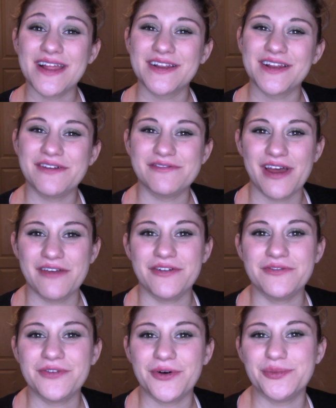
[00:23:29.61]
live life
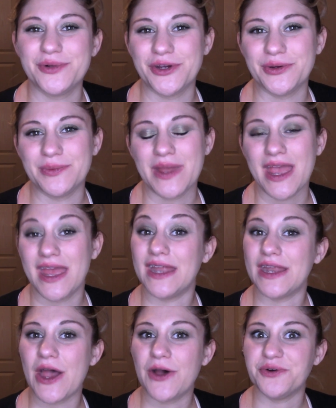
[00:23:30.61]
in full bloom, and
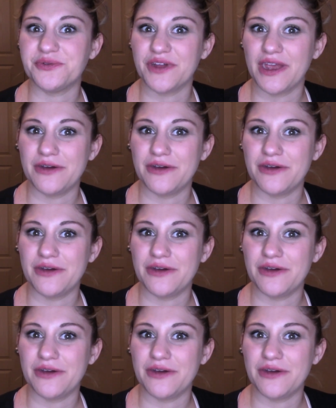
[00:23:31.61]
hopefully